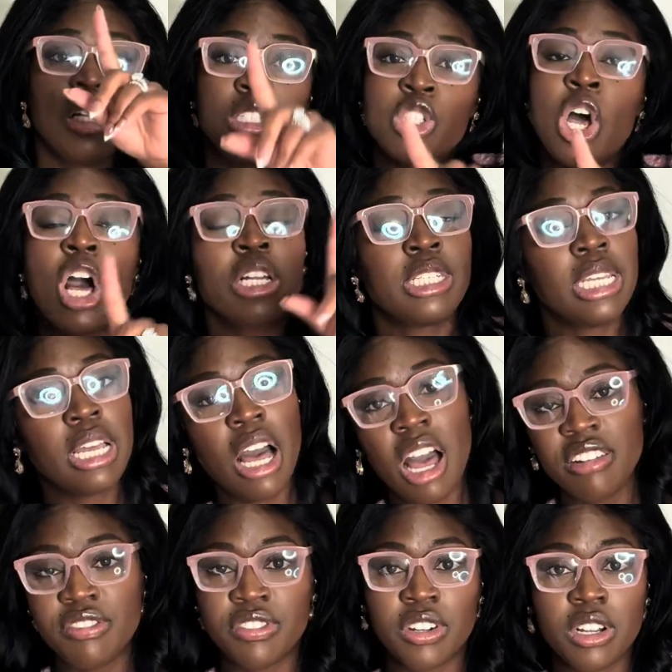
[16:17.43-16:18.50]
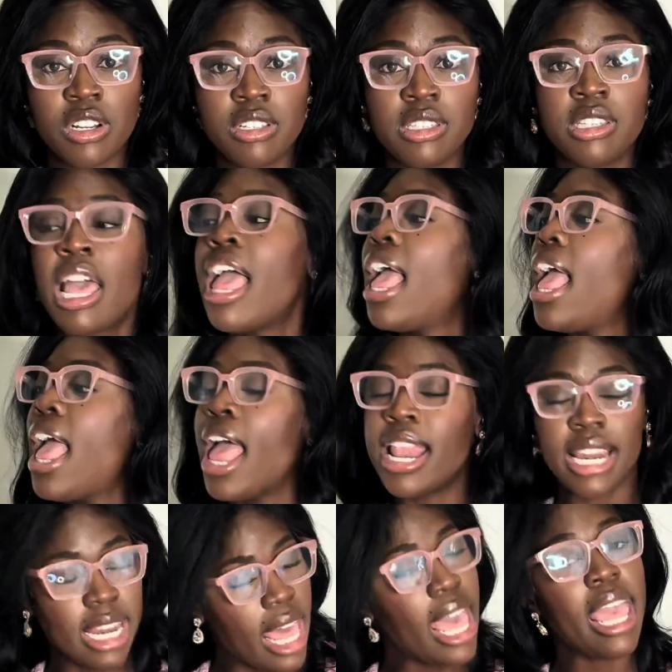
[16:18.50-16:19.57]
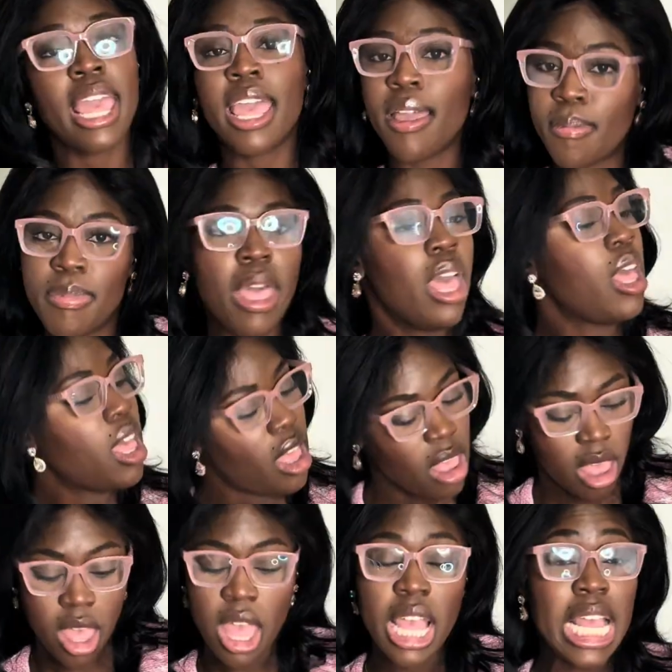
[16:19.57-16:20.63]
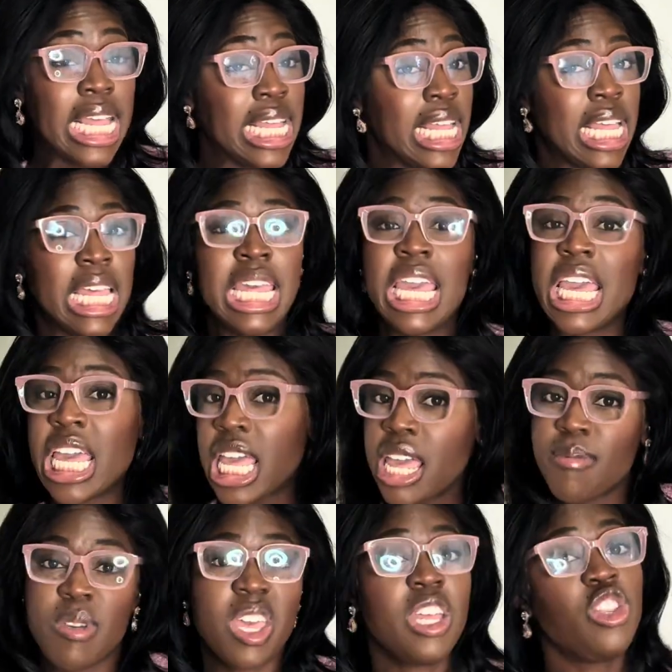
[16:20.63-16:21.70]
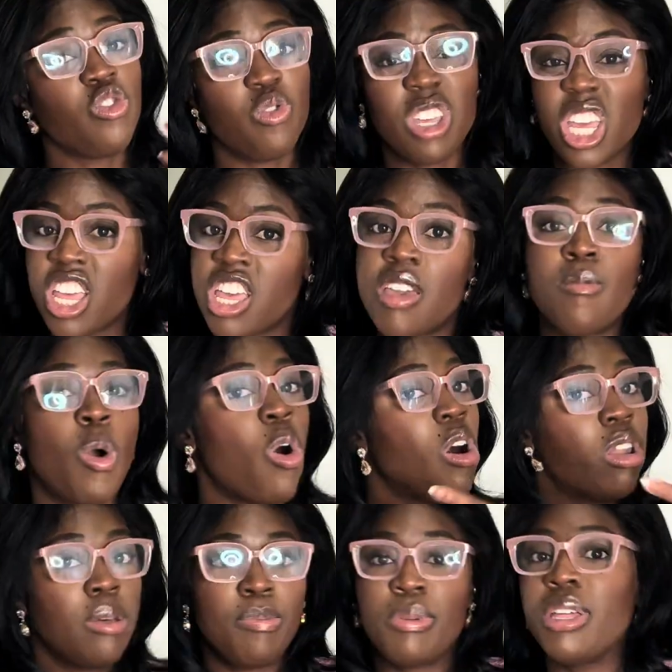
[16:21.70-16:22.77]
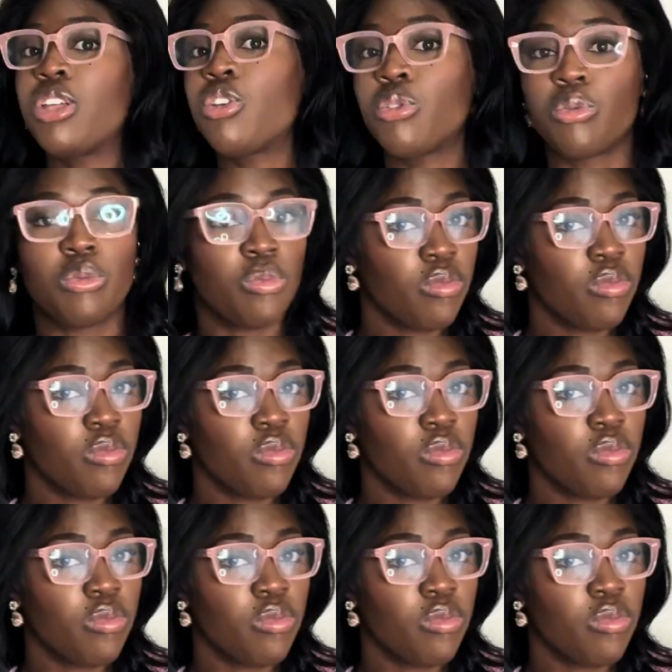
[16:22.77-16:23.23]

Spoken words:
Talk to God first and let him, get him in you, get him all up in you.